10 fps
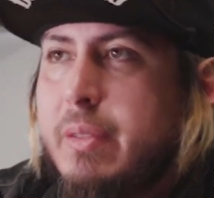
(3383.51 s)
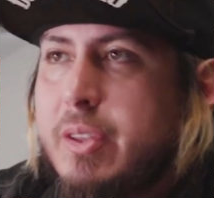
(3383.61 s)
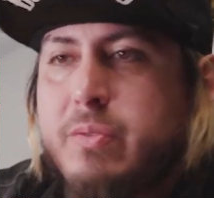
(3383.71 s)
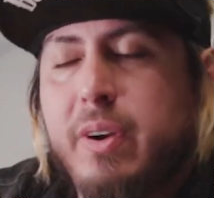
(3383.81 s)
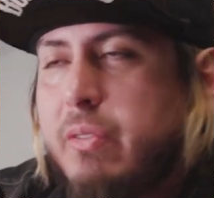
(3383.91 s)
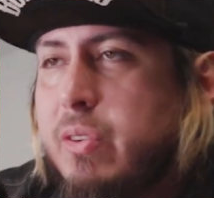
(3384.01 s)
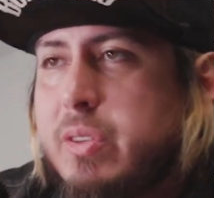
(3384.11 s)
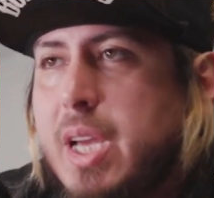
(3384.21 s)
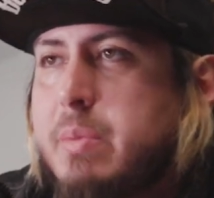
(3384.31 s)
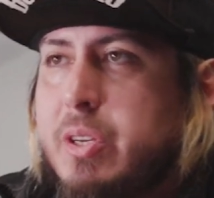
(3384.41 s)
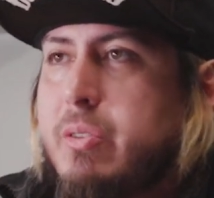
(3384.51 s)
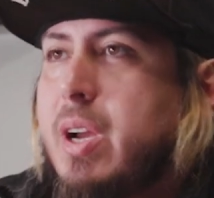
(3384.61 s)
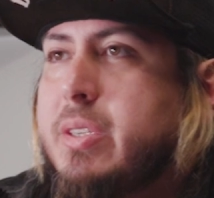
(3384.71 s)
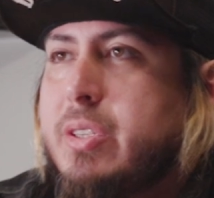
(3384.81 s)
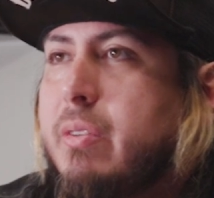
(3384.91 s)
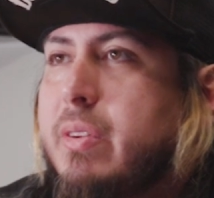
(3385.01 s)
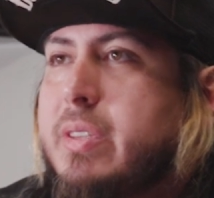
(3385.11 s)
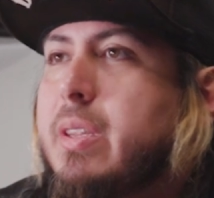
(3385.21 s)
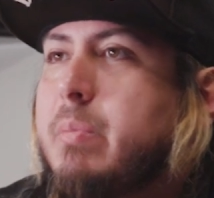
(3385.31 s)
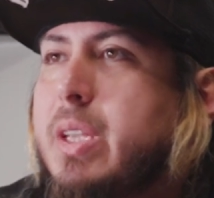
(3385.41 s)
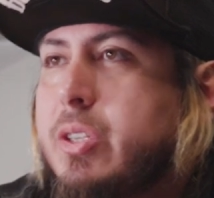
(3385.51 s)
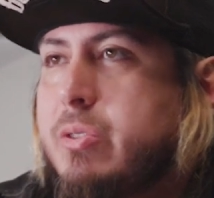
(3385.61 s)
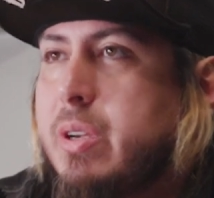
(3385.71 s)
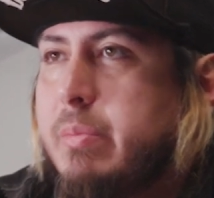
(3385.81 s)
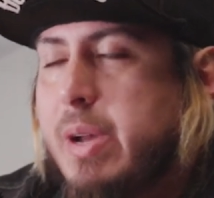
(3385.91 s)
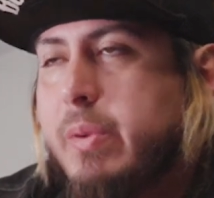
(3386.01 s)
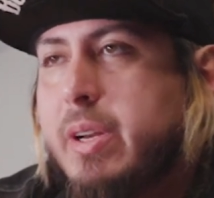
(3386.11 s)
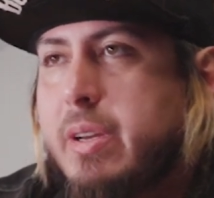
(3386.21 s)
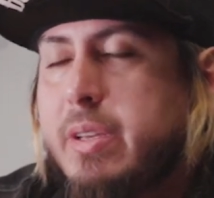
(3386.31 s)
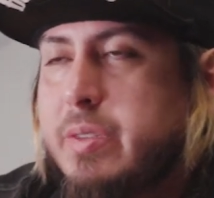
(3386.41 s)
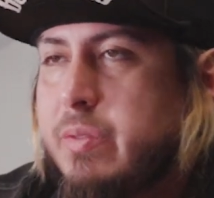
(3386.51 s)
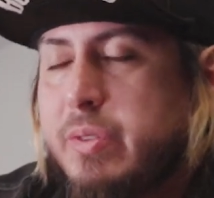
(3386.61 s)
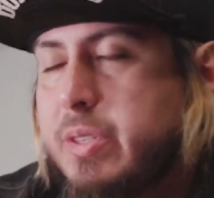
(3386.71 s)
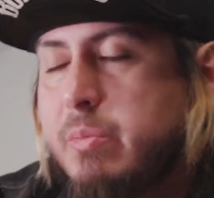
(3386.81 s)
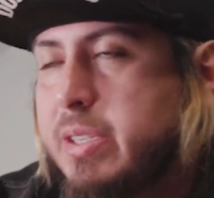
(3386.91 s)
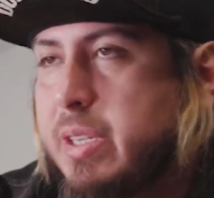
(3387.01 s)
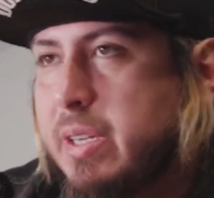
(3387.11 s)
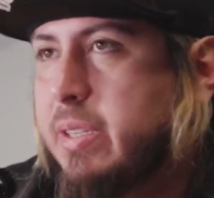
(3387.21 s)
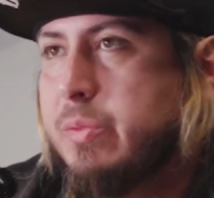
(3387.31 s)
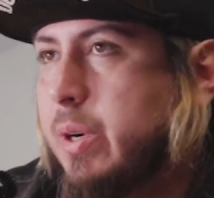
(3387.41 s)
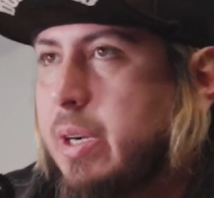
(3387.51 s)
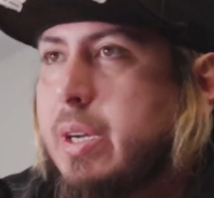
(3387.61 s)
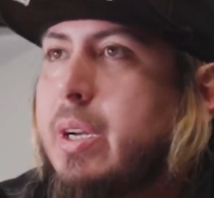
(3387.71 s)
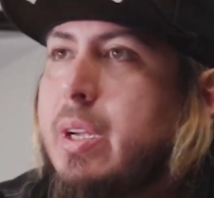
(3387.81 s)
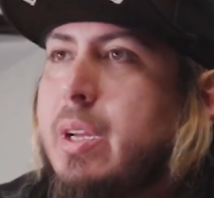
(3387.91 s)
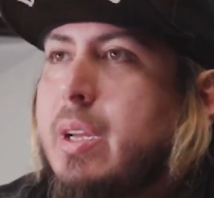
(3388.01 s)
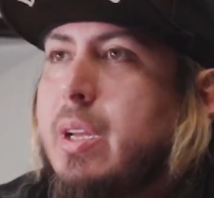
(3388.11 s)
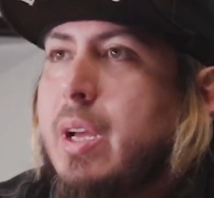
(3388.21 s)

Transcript: There's very few times it crosses over into the mainstream, and when it does, for some reason, it doesn't work. Right.